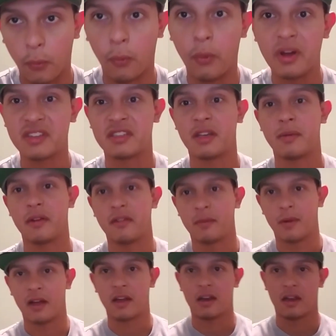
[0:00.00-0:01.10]
What's up,
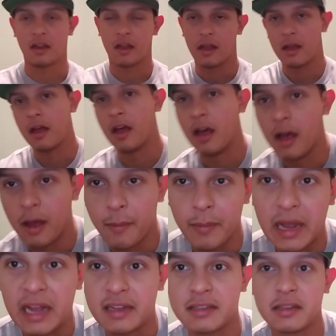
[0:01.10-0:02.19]
everybody? Uh,
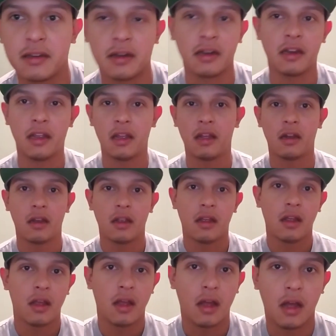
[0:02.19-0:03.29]
Max here again.
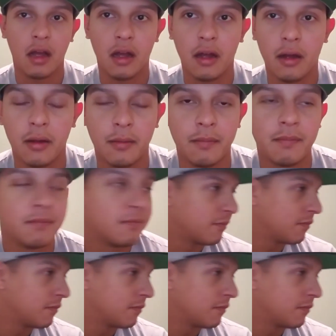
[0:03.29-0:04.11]
Um,